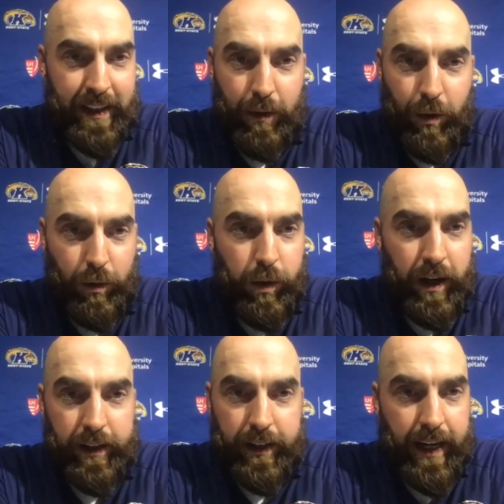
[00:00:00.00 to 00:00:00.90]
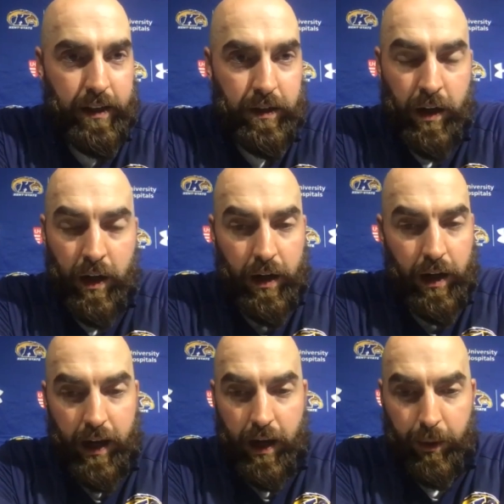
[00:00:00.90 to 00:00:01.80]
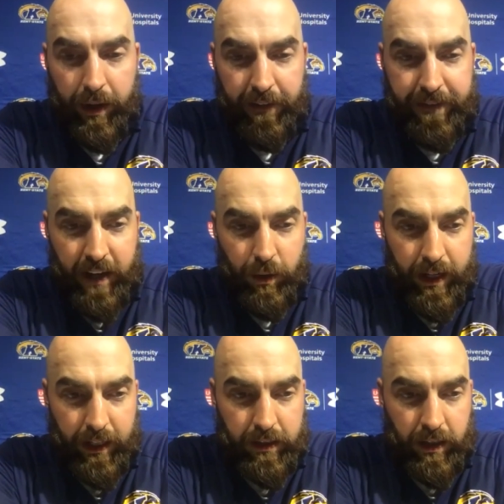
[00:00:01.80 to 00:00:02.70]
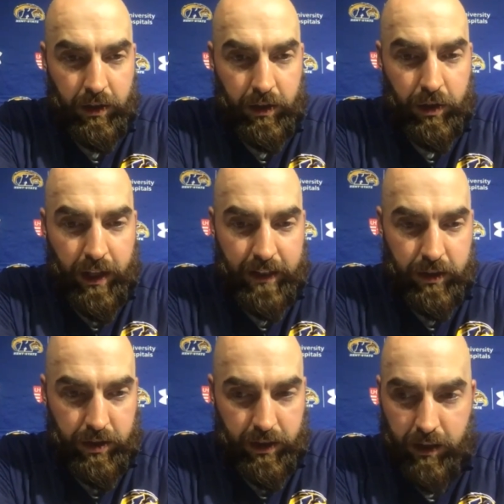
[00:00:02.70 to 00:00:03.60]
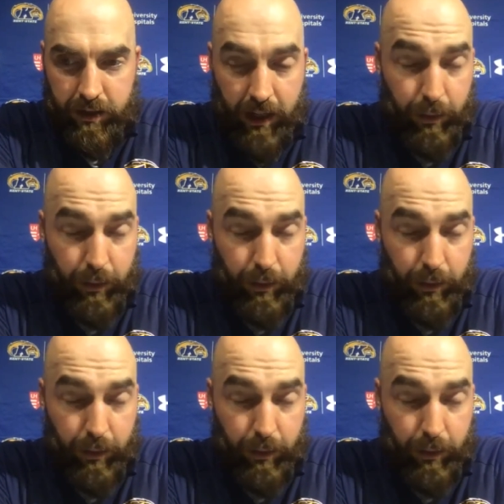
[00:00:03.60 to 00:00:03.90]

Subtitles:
They work well together, and we got to find a way to continue to utilize their skill set.